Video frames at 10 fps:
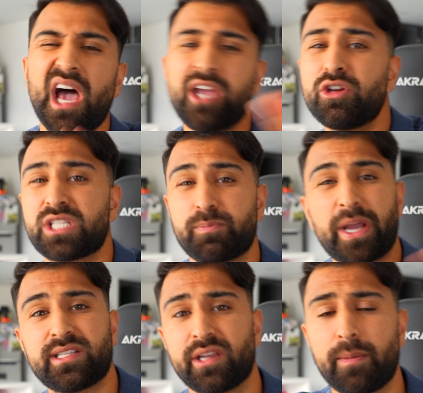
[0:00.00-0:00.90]
I could
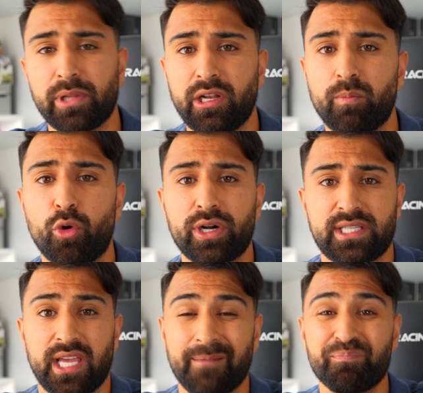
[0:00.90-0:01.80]
spice it up a little more
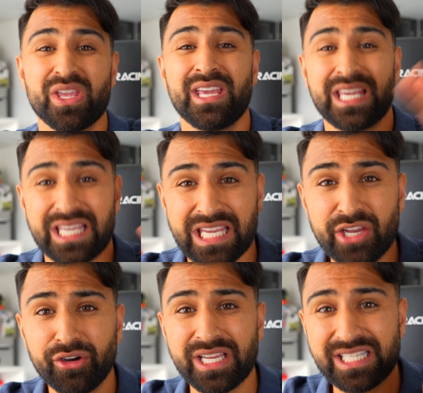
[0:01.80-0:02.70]
saying,
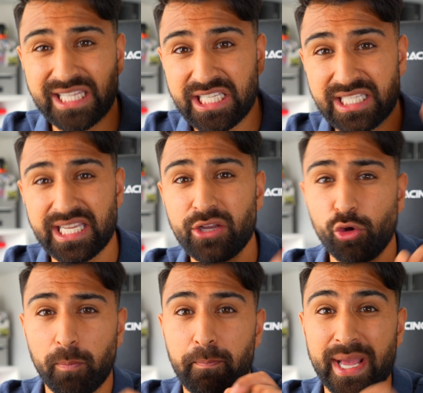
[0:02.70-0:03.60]
here is the
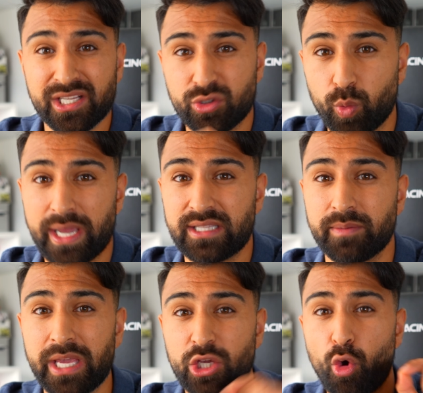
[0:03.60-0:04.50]
single best way
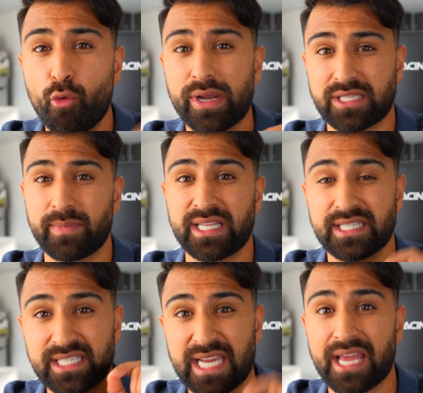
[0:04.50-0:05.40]
to make your resume
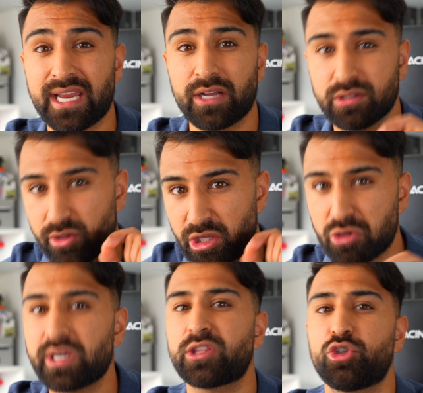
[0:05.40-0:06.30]
stand out so that you
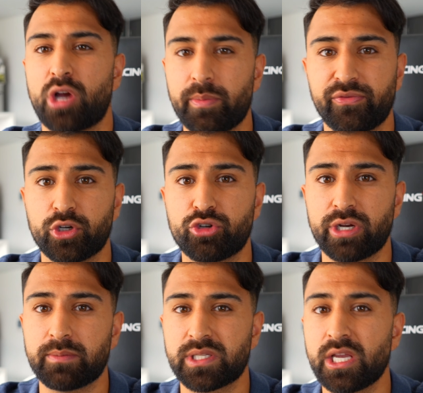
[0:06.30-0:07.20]
can get the job of your
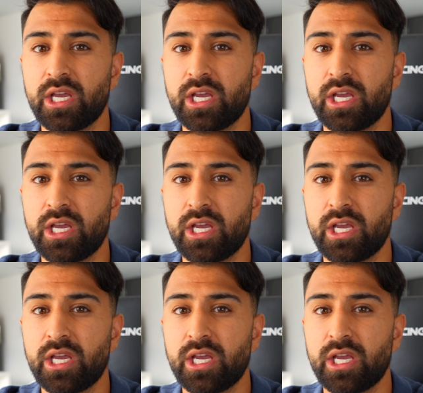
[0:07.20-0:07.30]
dreams.